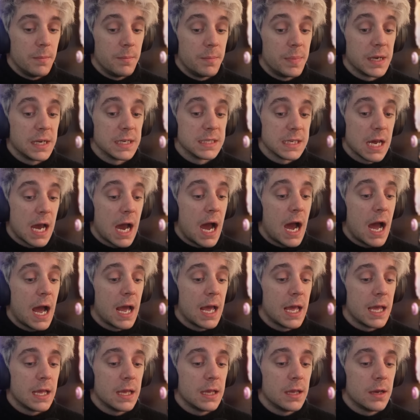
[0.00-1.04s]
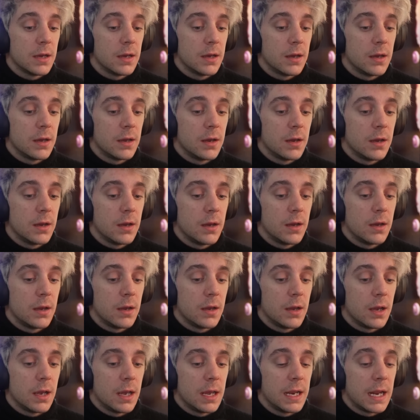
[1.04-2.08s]
because I
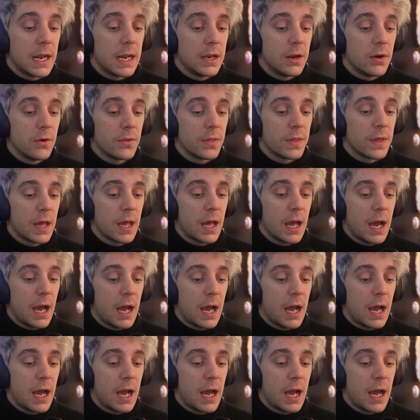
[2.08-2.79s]
know that